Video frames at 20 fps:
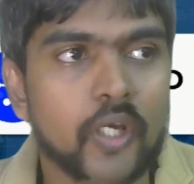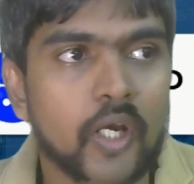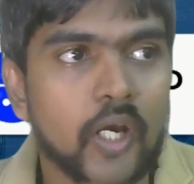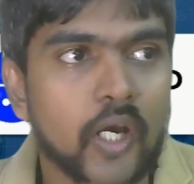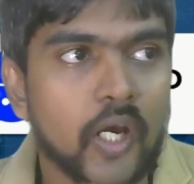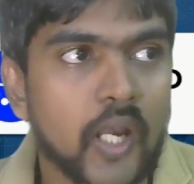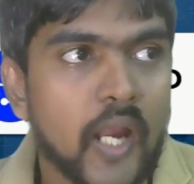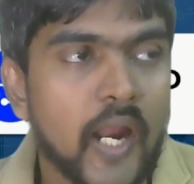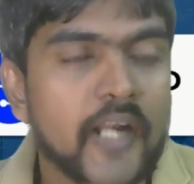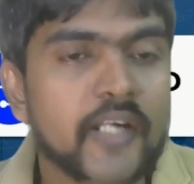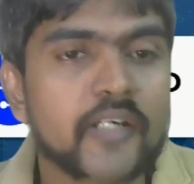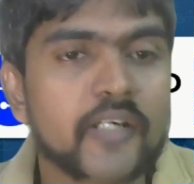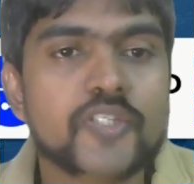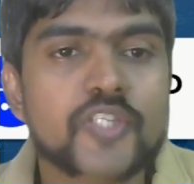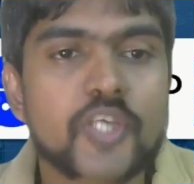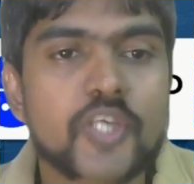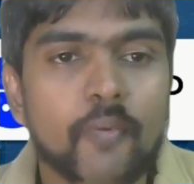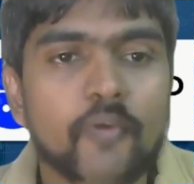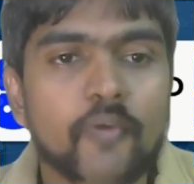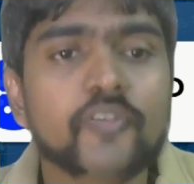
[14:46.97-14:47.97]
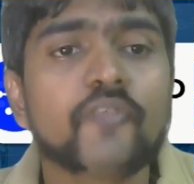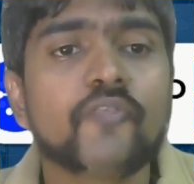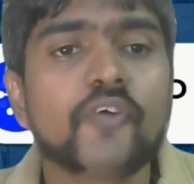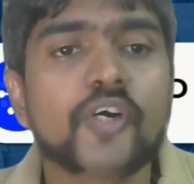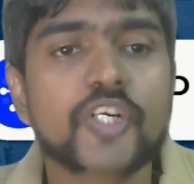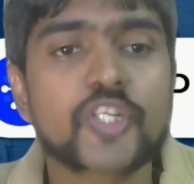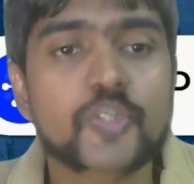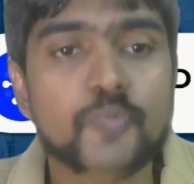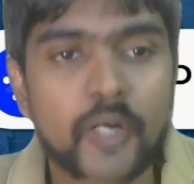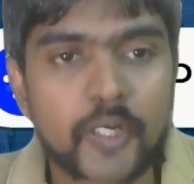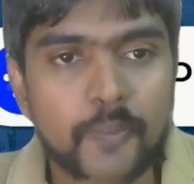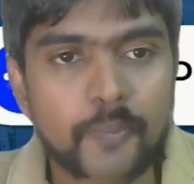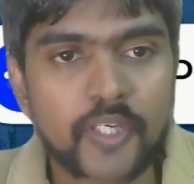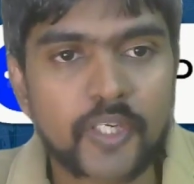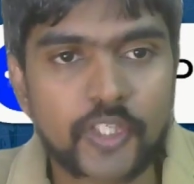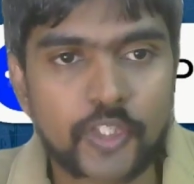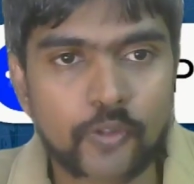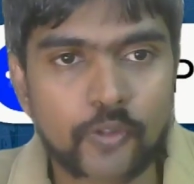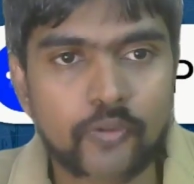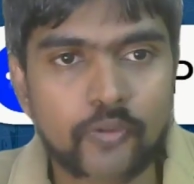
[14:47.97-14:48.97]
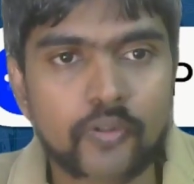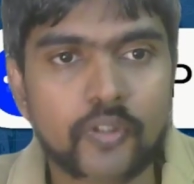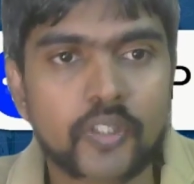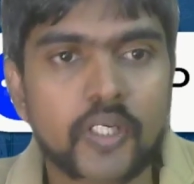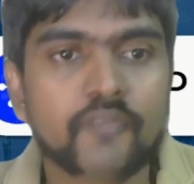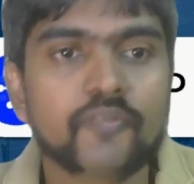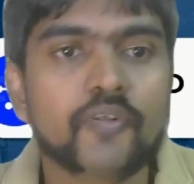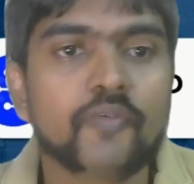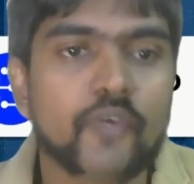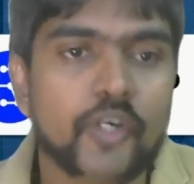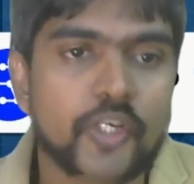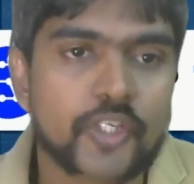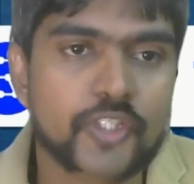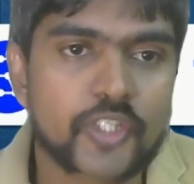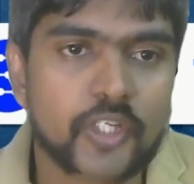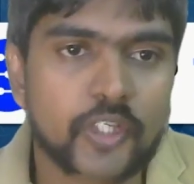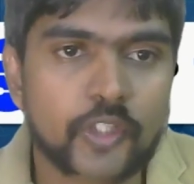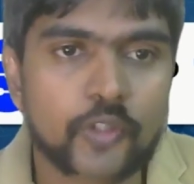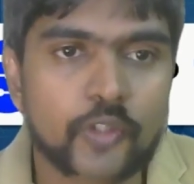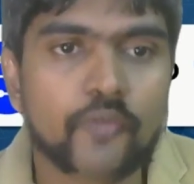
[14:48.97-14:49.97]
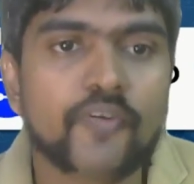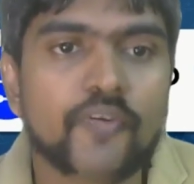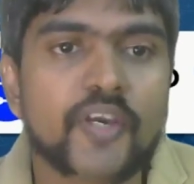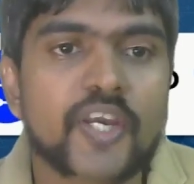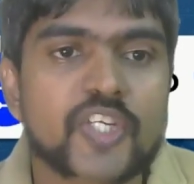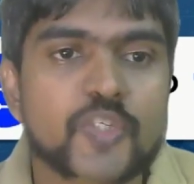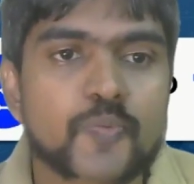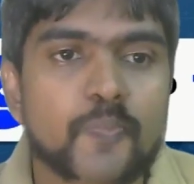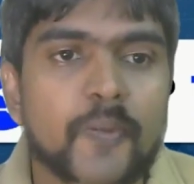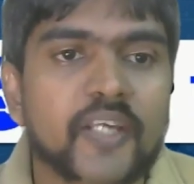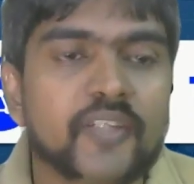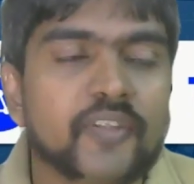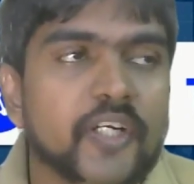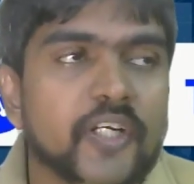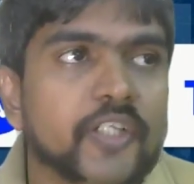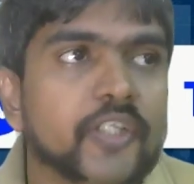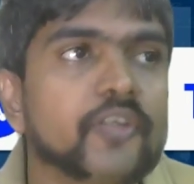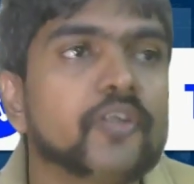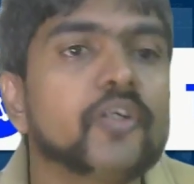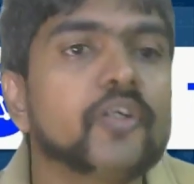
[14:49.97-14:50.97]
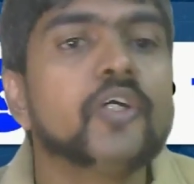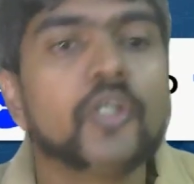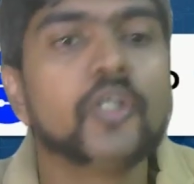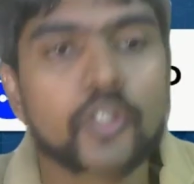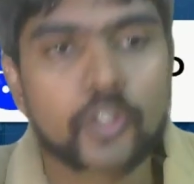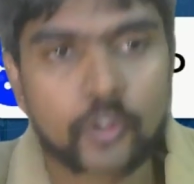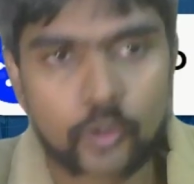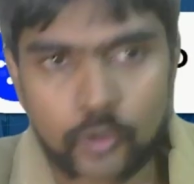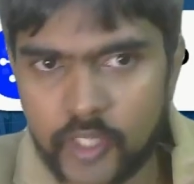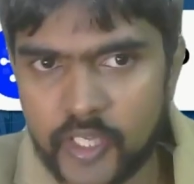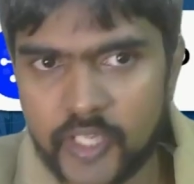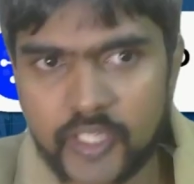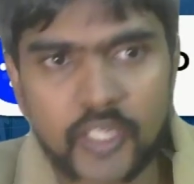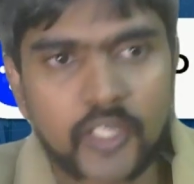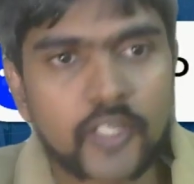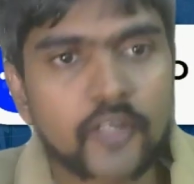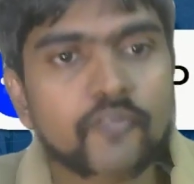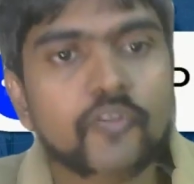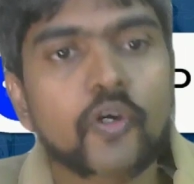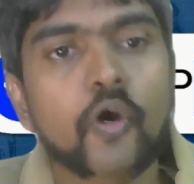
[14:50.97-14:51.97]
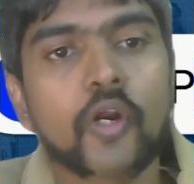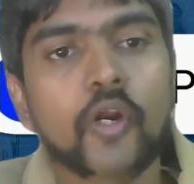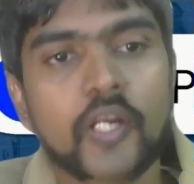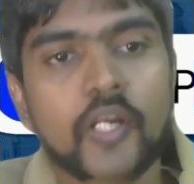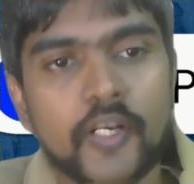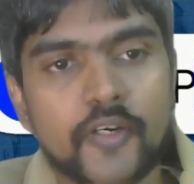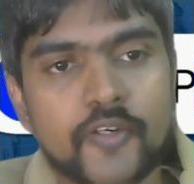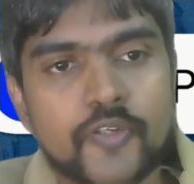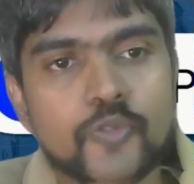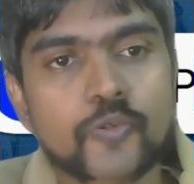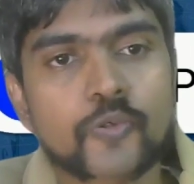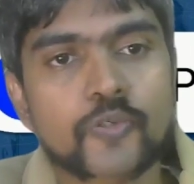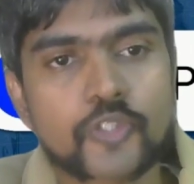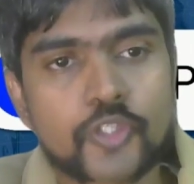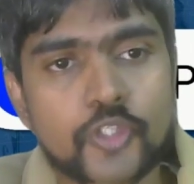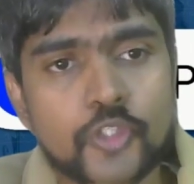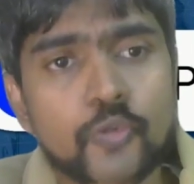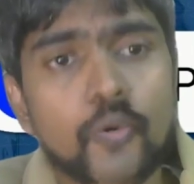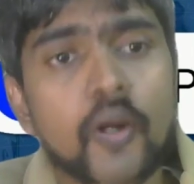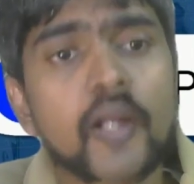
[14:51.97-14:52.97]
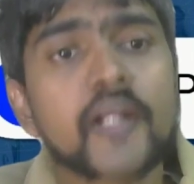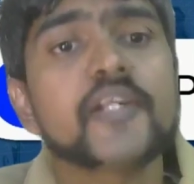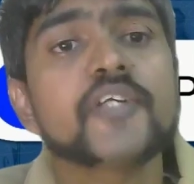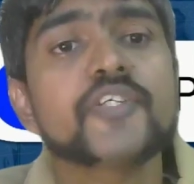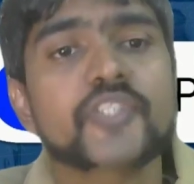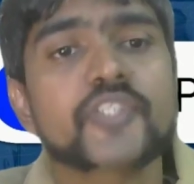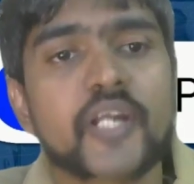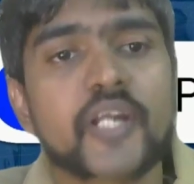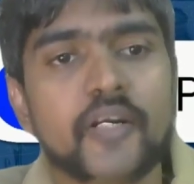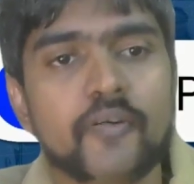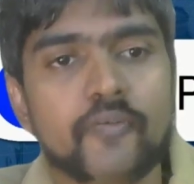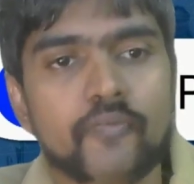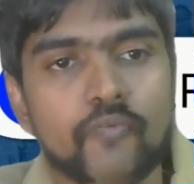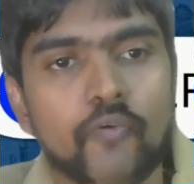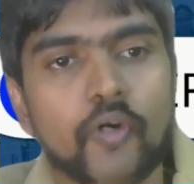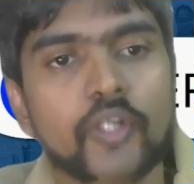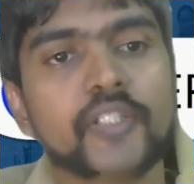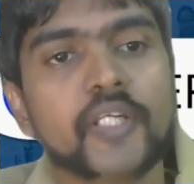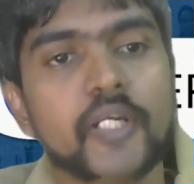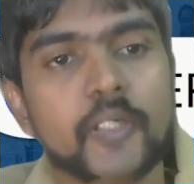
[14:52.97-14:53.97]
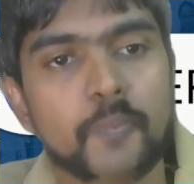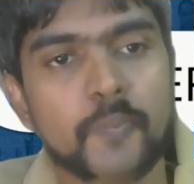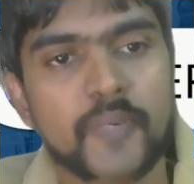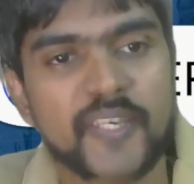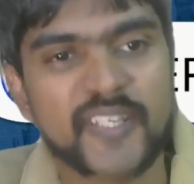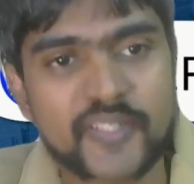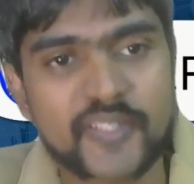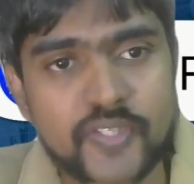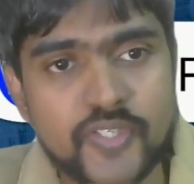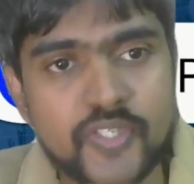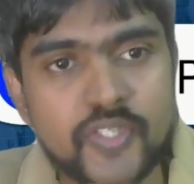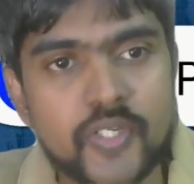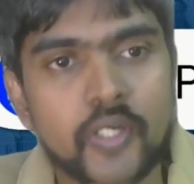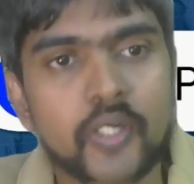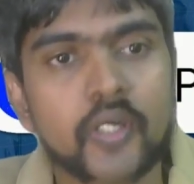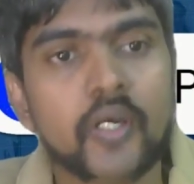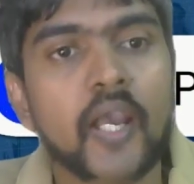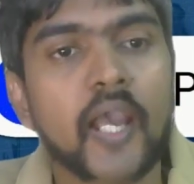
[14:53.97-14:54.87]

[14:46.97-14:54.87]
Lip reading: And some of the words might be new. If the words are new, we expect that you take any of the online resources to understand what that means.